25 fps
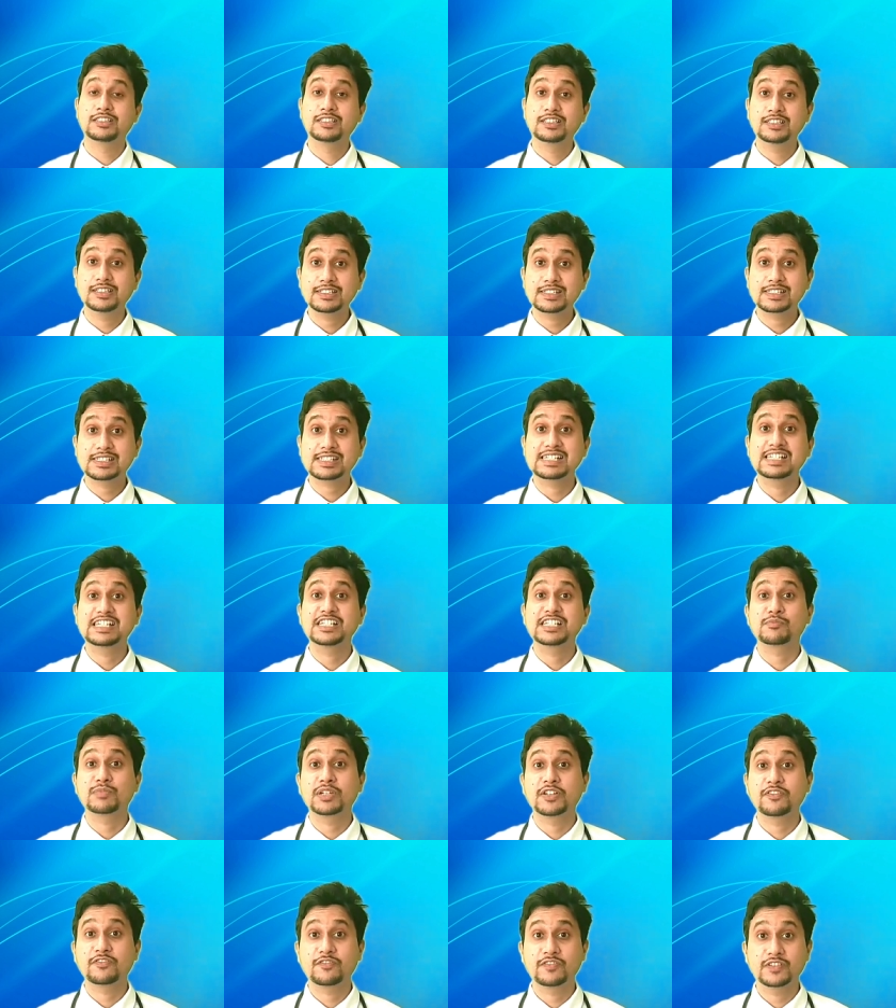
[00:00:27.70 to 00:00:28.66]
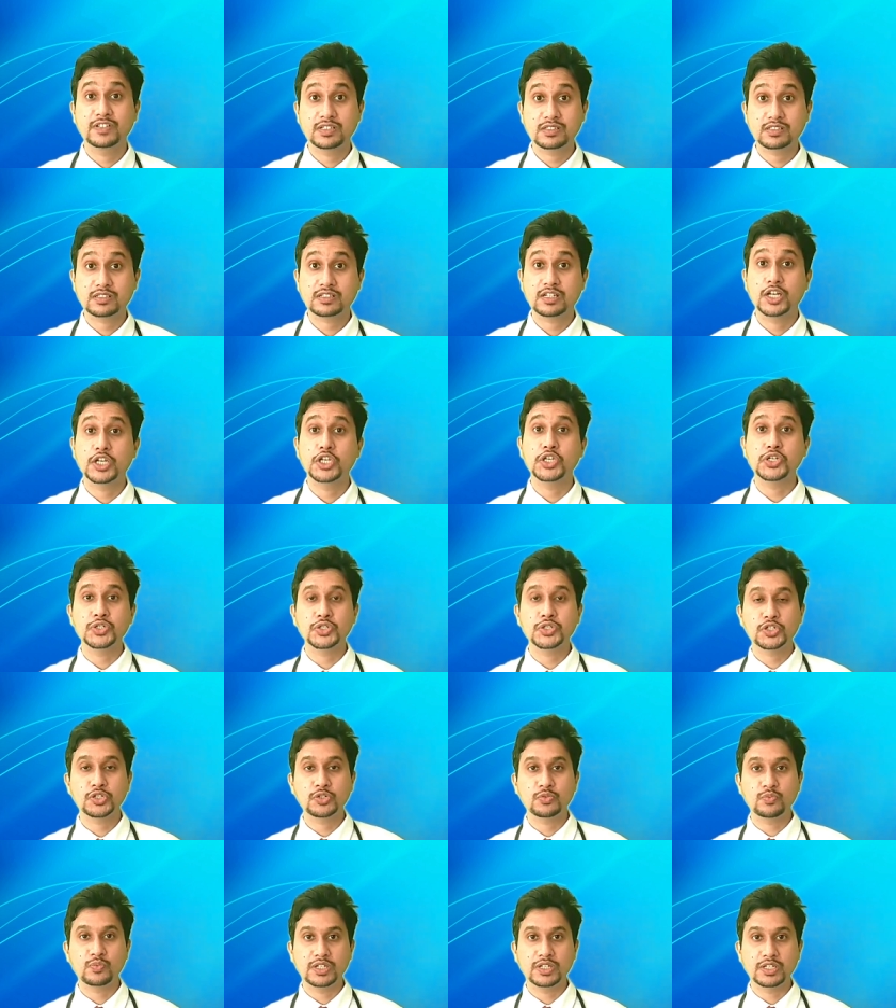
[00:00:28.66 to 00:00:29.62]
This is my first
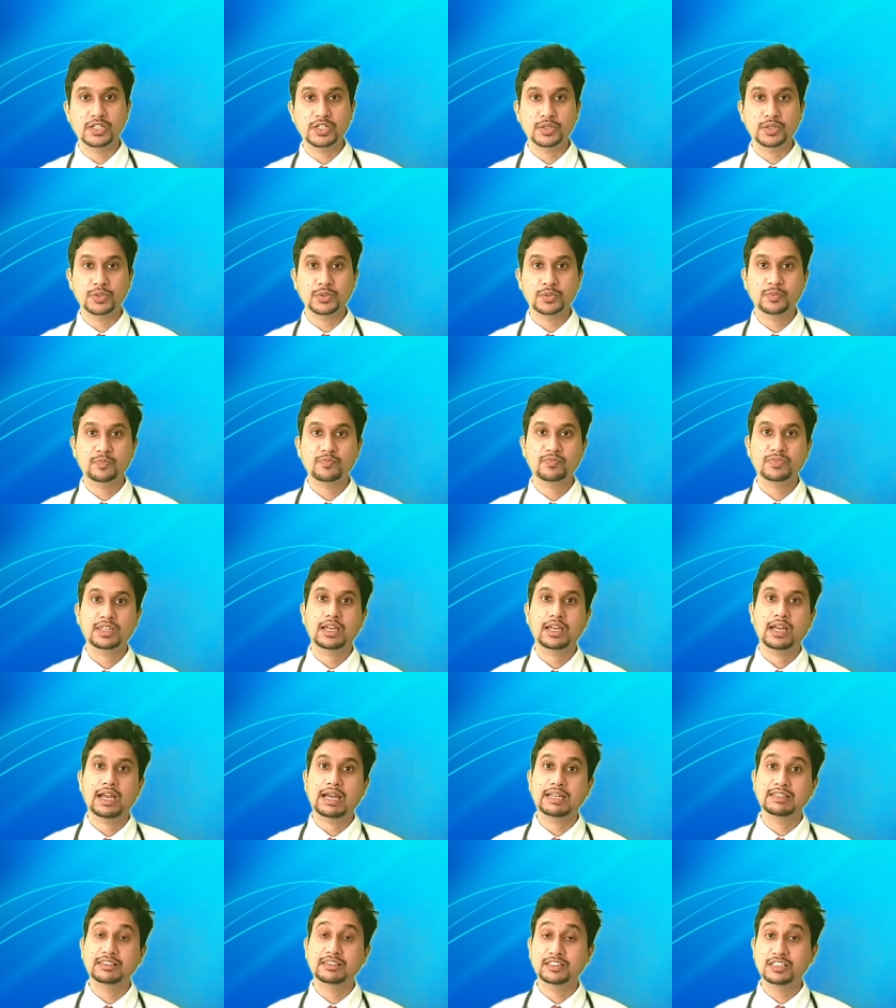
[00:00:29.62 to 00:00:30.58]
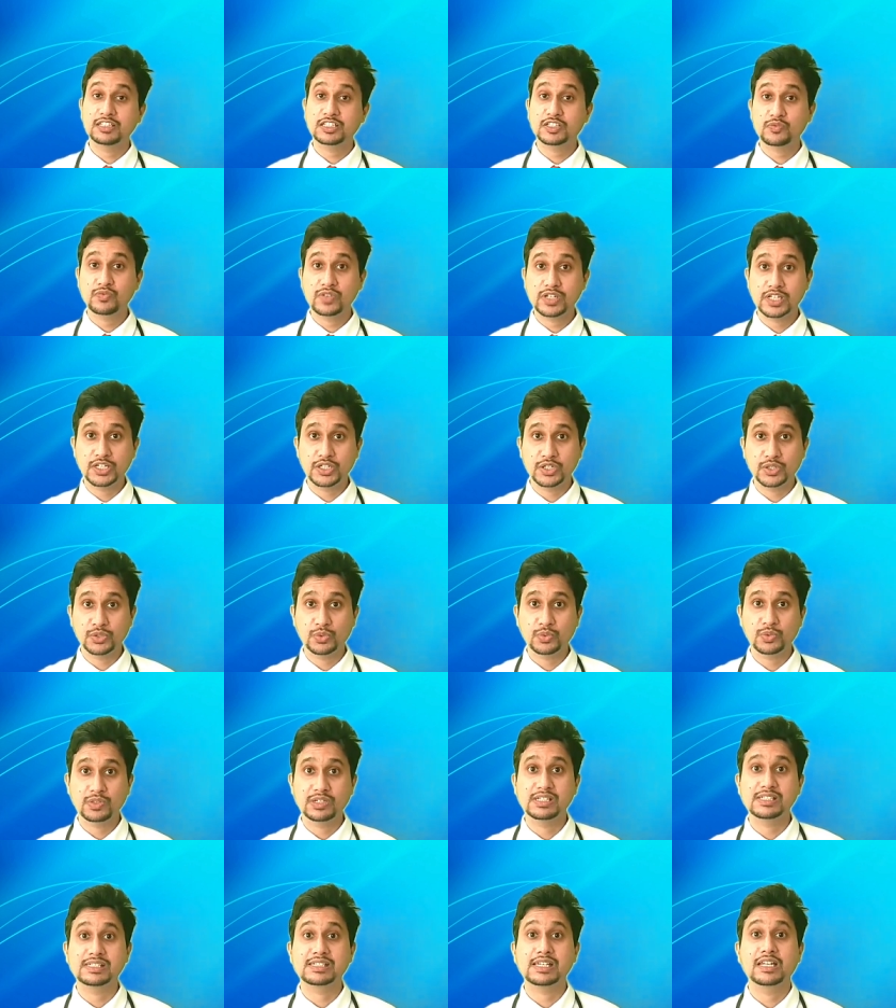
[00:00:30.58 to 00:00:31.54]
YouTube video and this
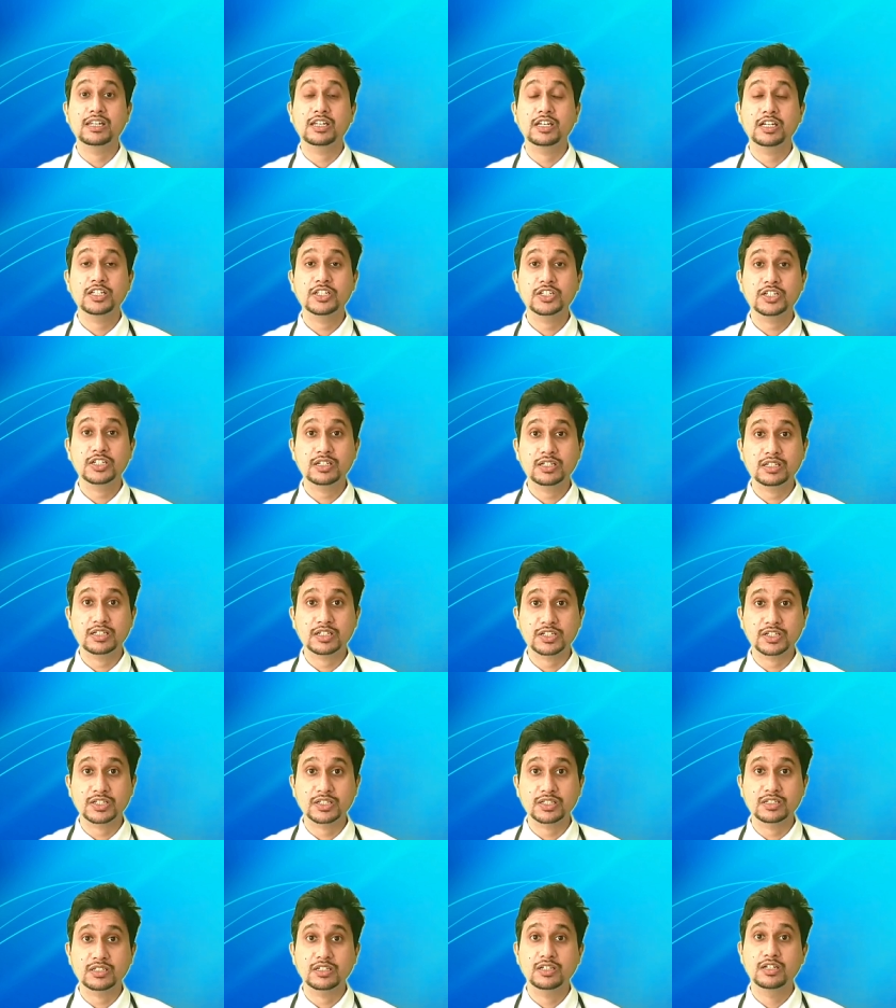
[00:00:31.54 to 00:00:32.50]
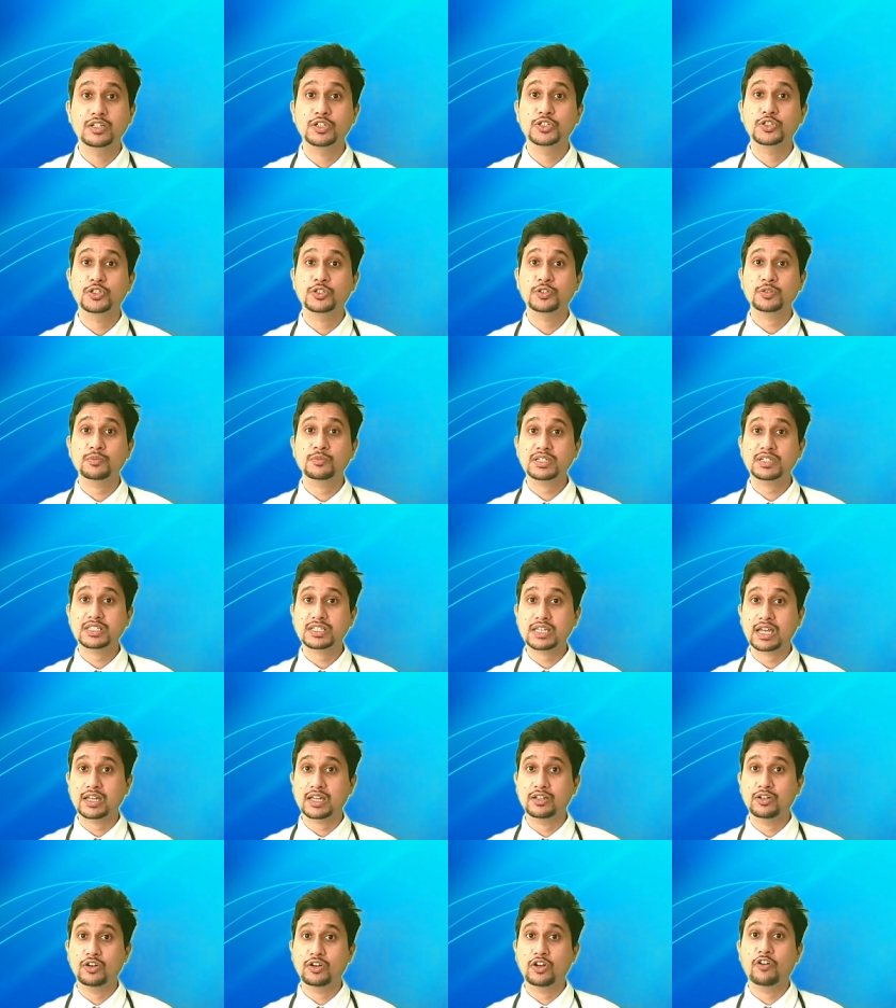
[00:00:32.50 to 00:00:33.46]
video is an introduction to my
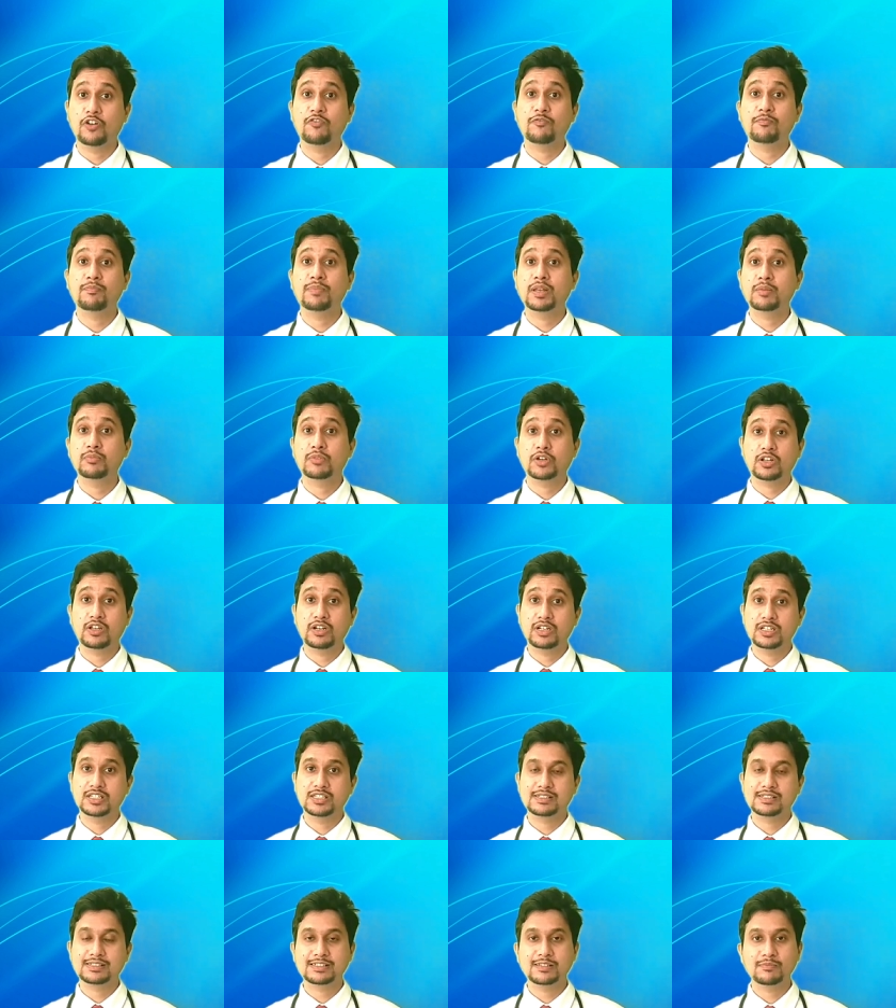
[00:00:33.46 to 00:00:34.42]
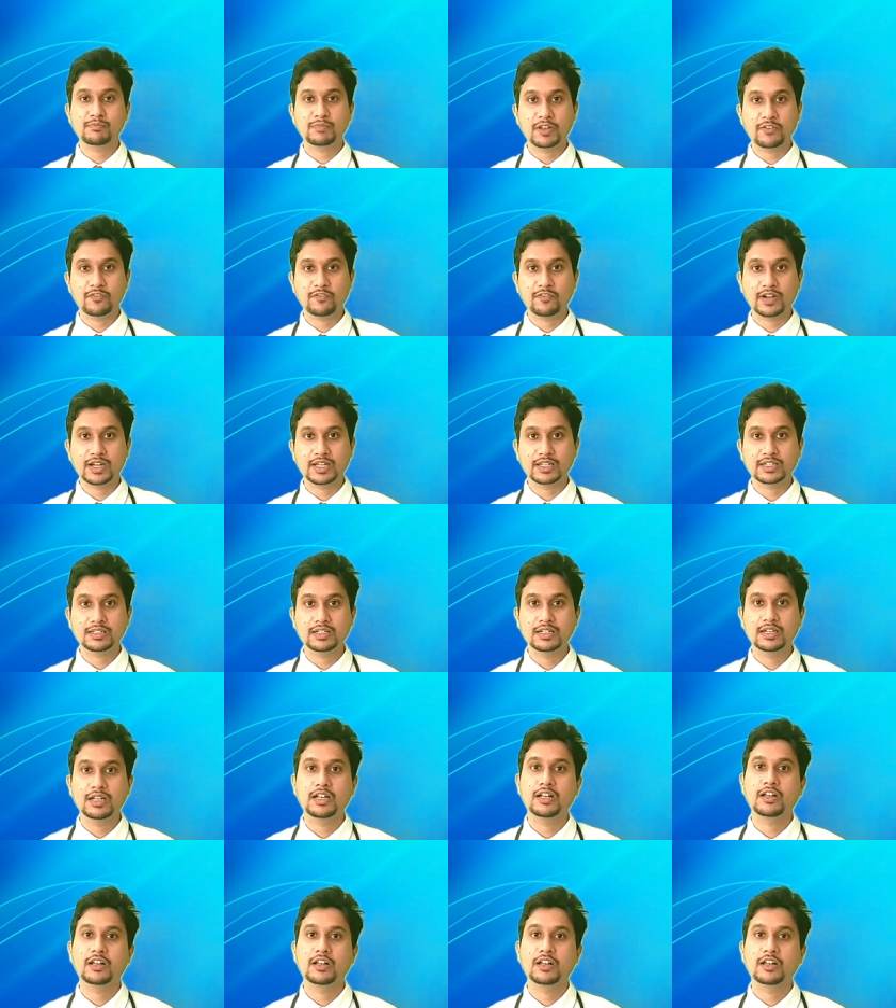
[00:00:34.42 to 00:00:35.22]
channel of Pulmonology Simplified,